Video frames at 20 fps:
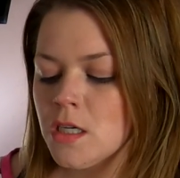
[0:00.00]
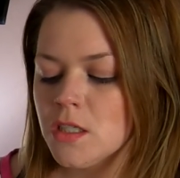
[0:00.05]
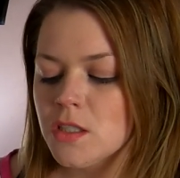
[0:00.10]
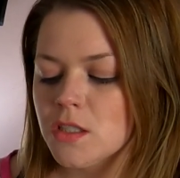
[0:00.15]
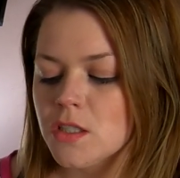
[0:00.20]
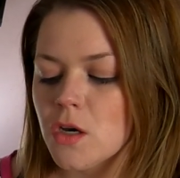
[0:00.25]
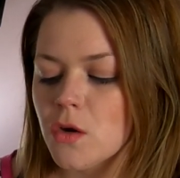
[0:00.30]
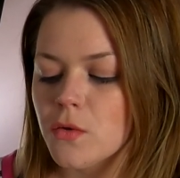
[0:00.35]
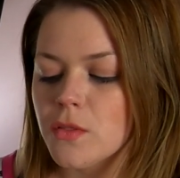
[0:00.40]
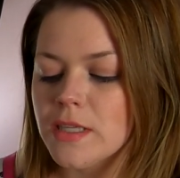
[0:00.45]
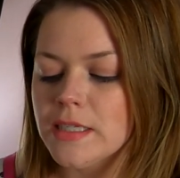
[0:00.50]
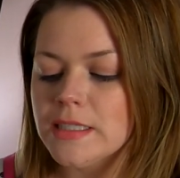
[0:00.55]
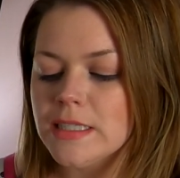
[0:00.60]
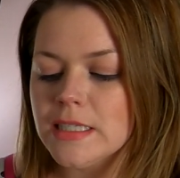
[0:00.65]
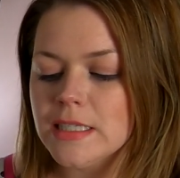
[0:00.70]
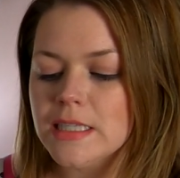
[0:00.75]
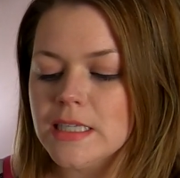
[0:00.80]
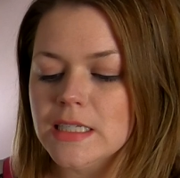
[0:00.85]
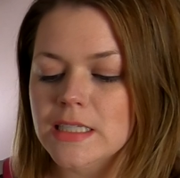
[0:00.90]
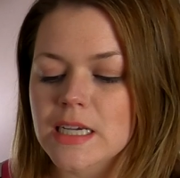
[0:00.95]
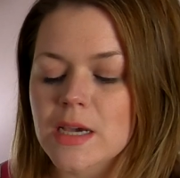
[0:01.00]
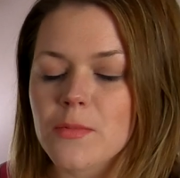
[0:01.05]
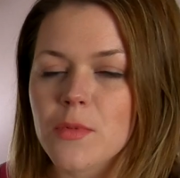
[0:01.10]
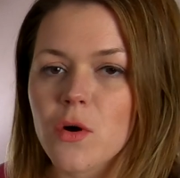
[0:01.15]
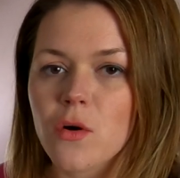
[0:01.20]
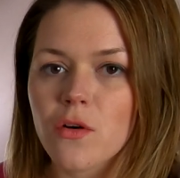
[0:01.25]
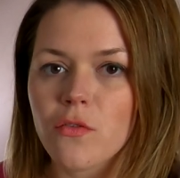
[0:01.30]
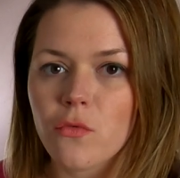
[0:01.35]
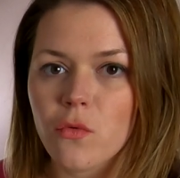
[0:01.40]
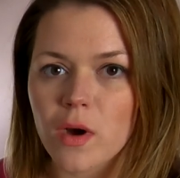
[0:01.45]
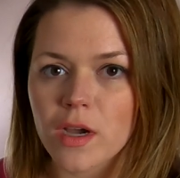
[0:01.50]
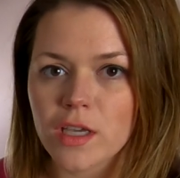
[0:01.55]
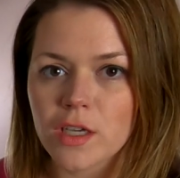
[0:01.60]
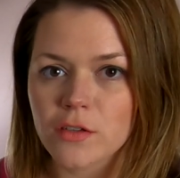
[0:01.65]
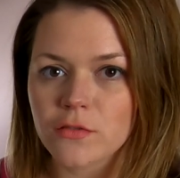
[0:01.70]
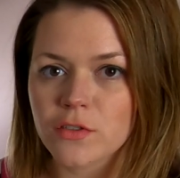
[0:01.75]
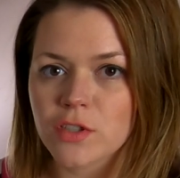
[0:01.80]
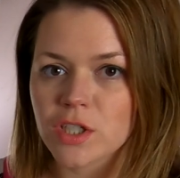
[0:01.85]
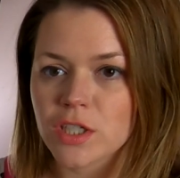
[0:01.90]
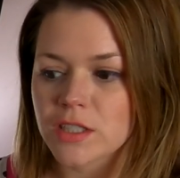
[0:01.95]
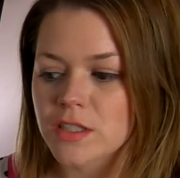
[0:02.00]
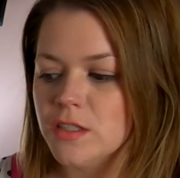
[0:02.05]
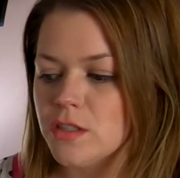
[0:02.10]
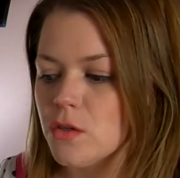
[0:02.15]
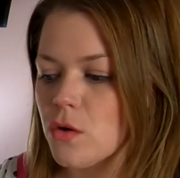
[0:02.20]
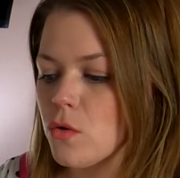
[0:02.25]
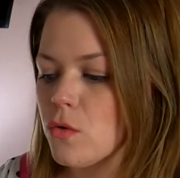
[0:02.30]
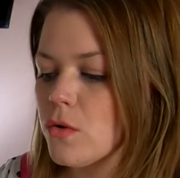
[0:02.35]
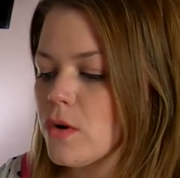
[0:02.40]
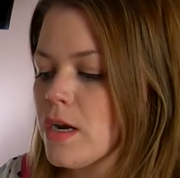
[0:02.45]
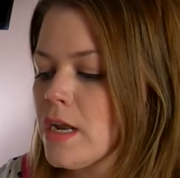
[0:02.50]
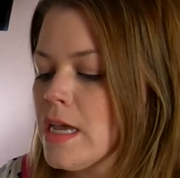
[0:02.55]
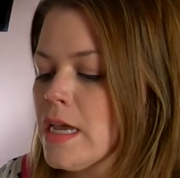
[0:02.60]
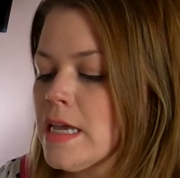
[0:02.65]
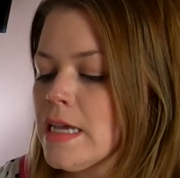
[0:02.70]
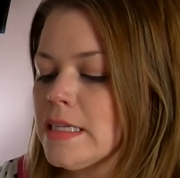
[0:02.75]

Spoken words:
So this is the demo of what you've just sewn.